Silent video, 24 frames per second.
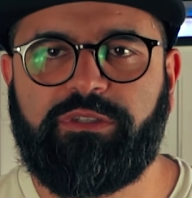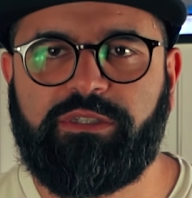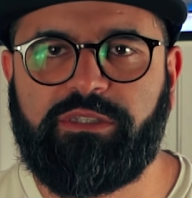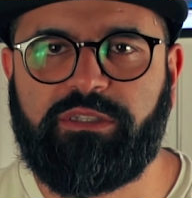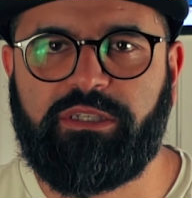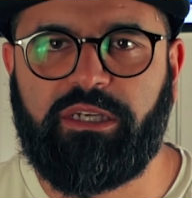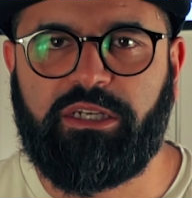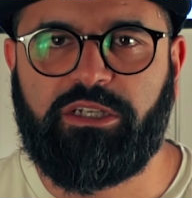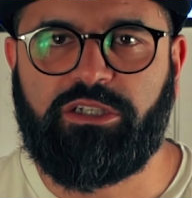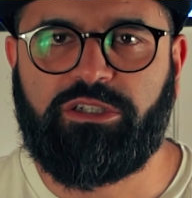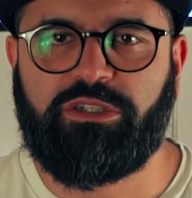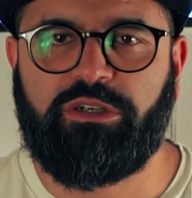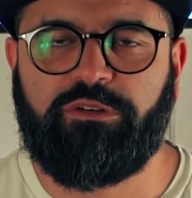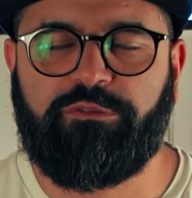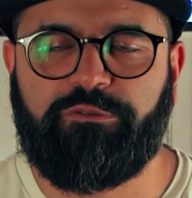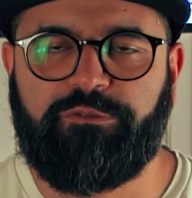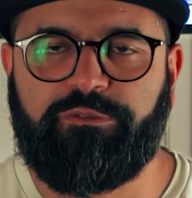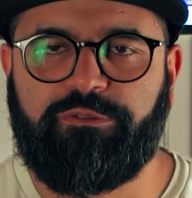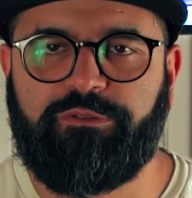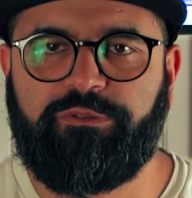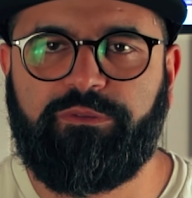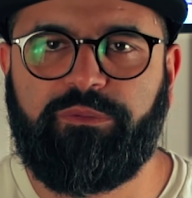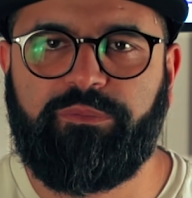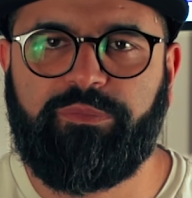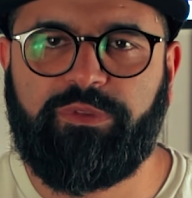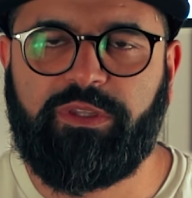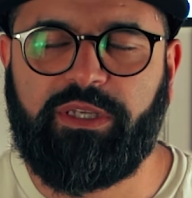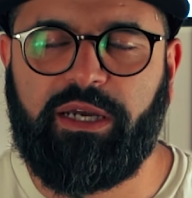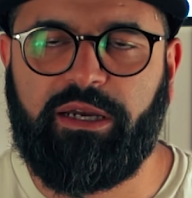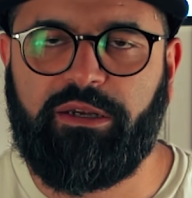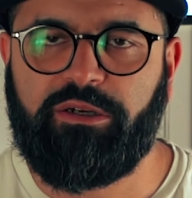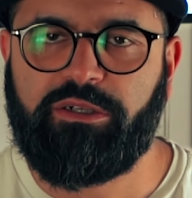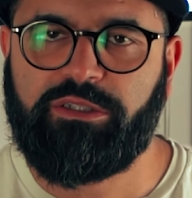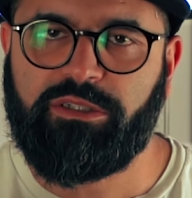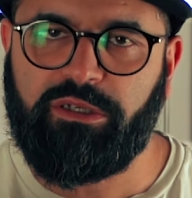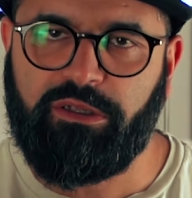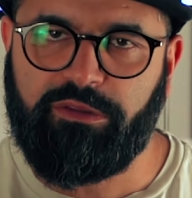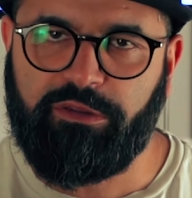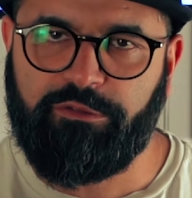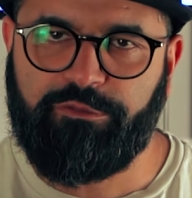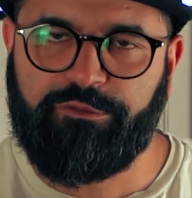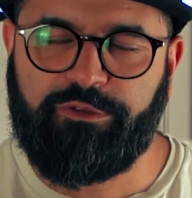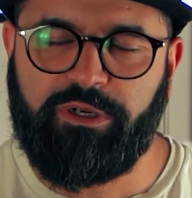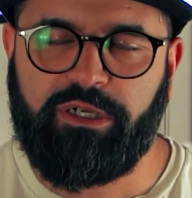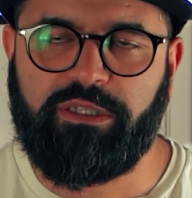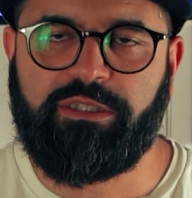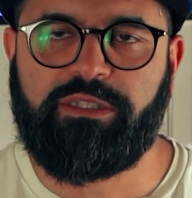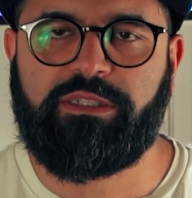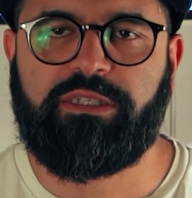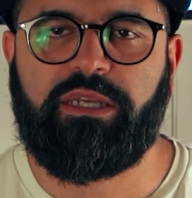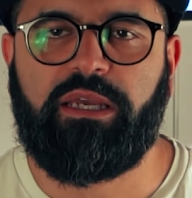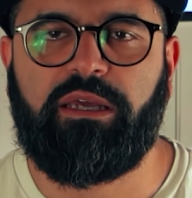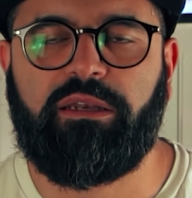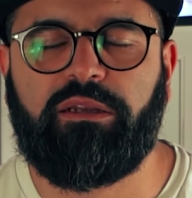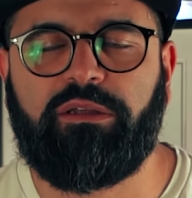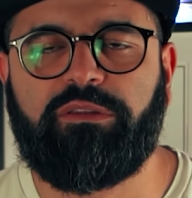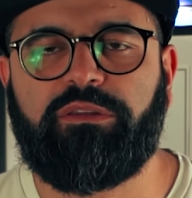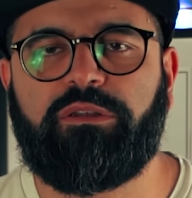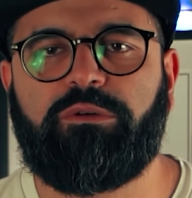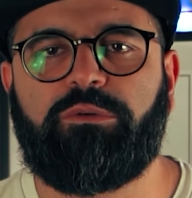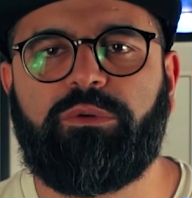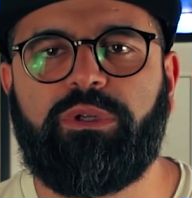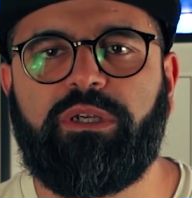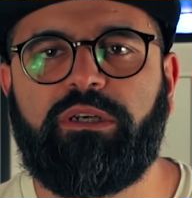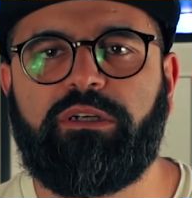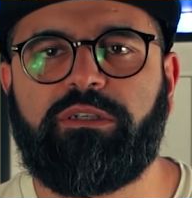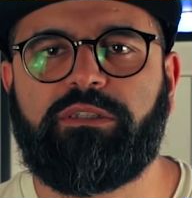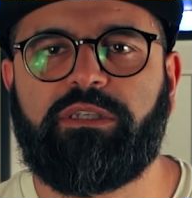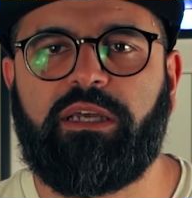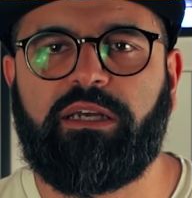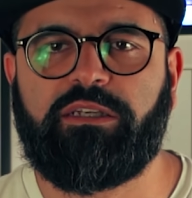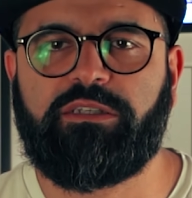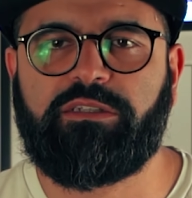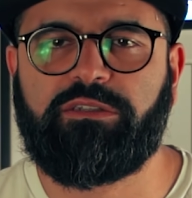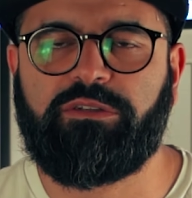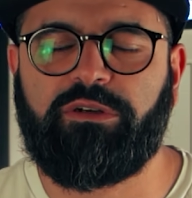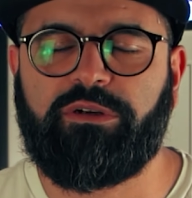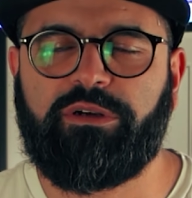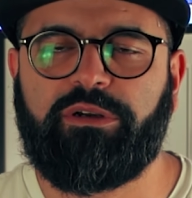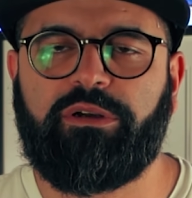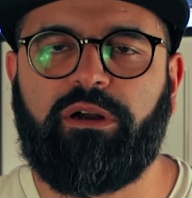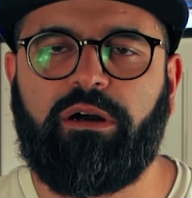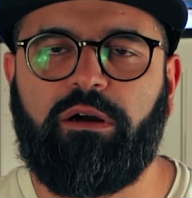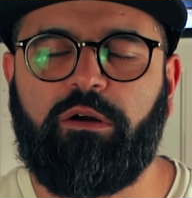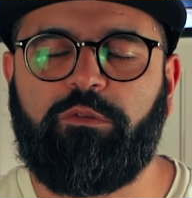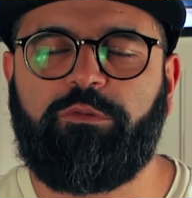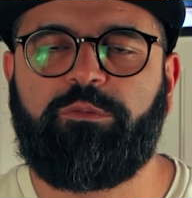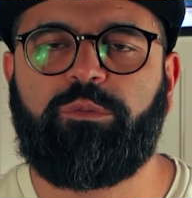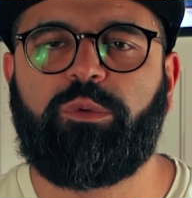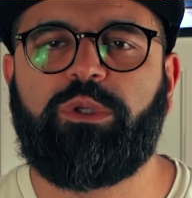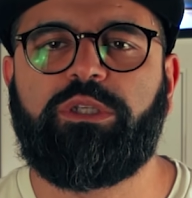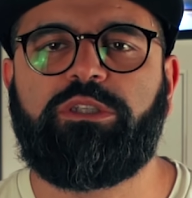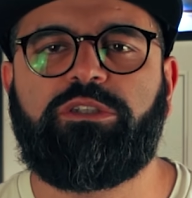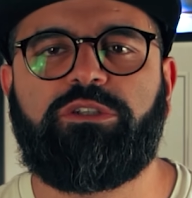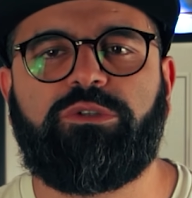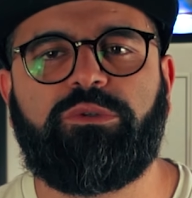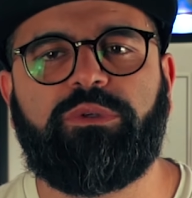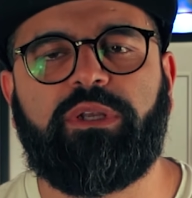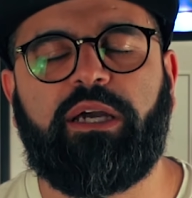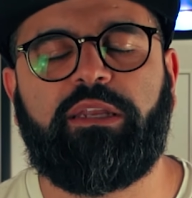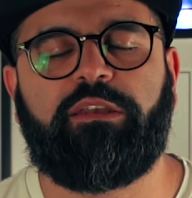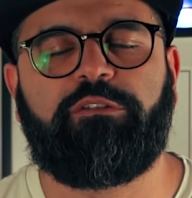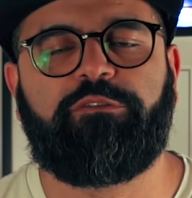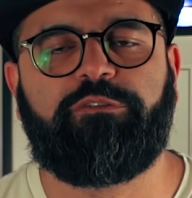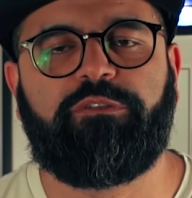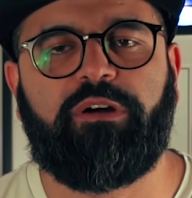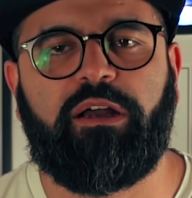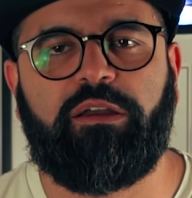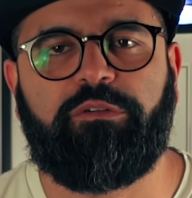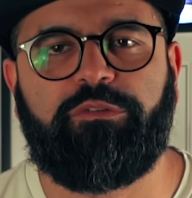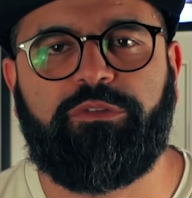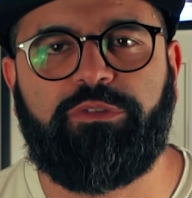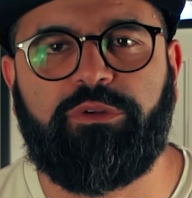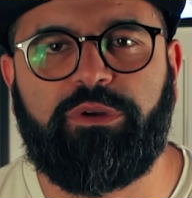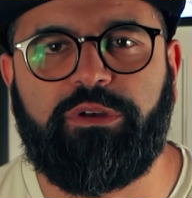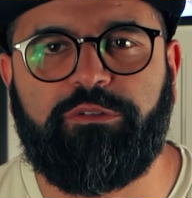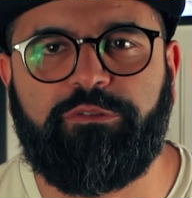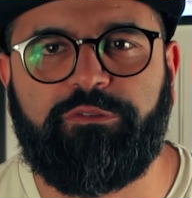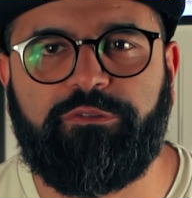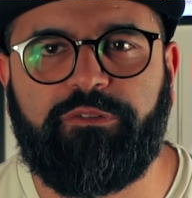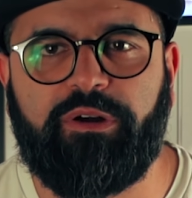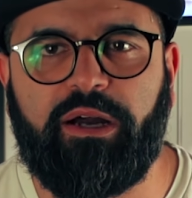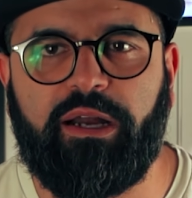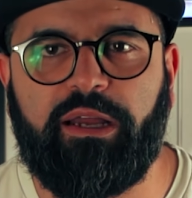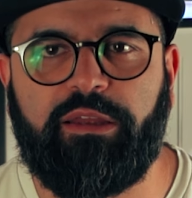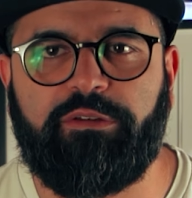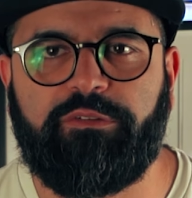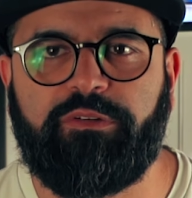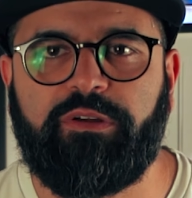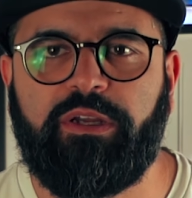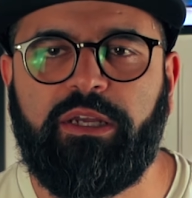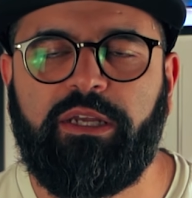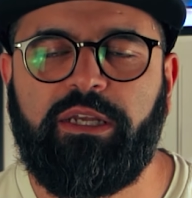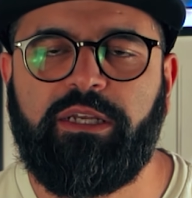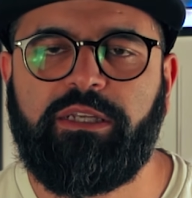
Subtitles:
section tires on the fronts, and on the rears I started off with two 95/35